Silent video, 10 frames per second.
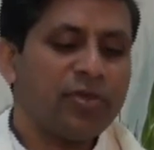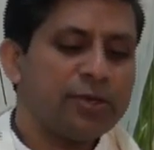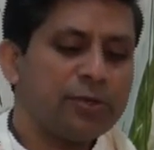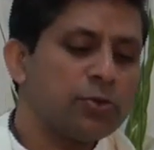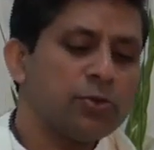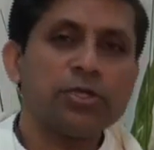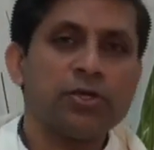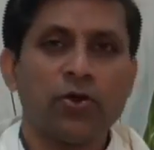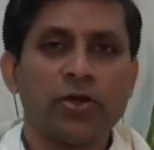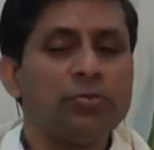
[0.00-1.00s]
I don't know the
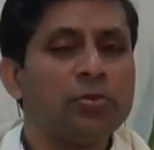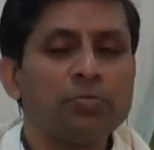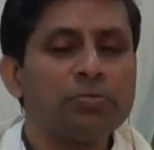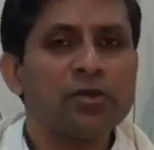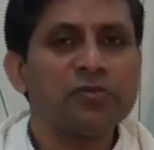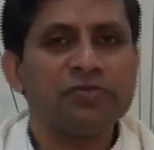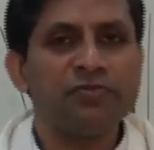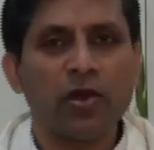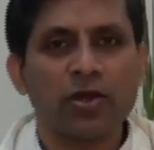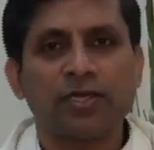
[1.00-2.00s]
Lord, I'm not part of the
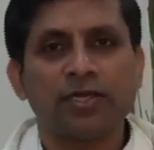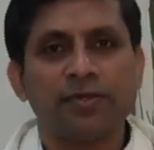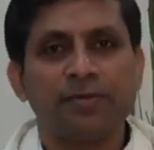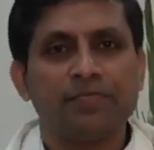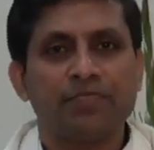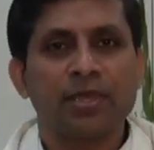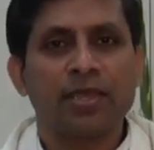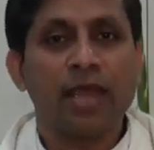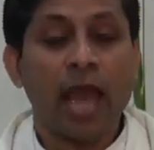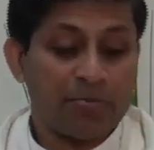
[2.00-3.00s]
flock.
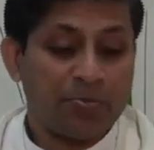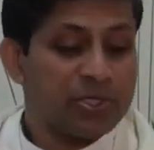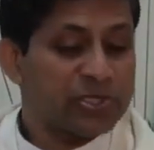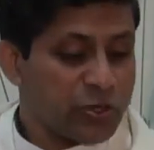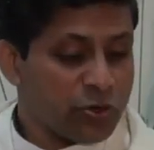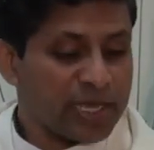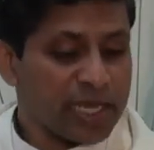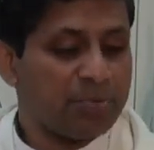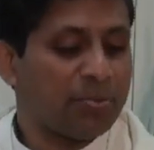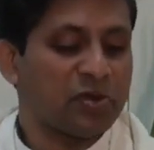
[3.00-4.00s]
I'm presuming
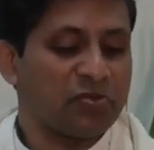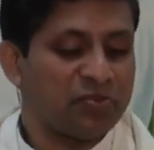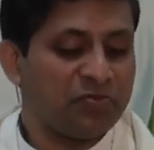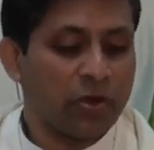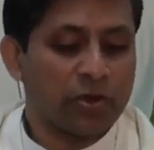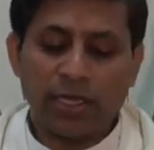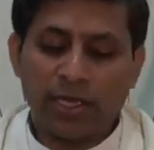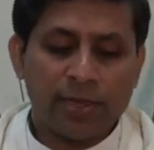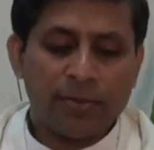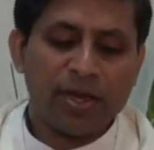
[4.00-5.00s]
I'm part of the flock,
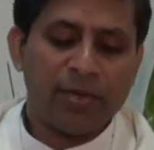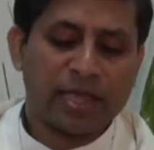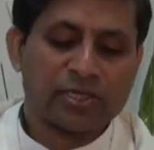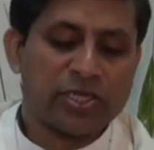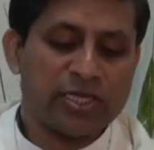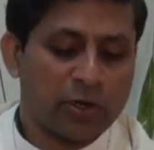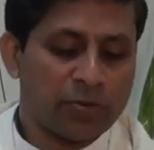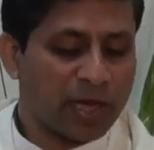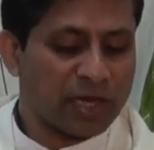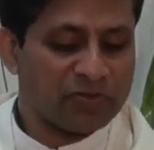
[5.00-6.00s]
but I'm actually
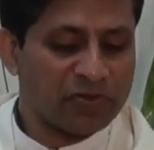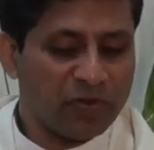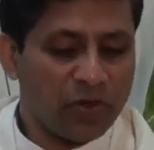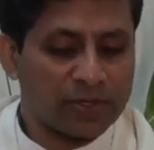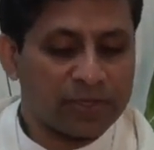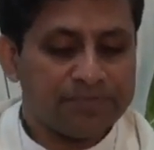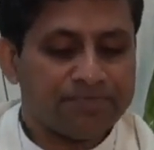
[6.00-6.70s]
not part of the flock.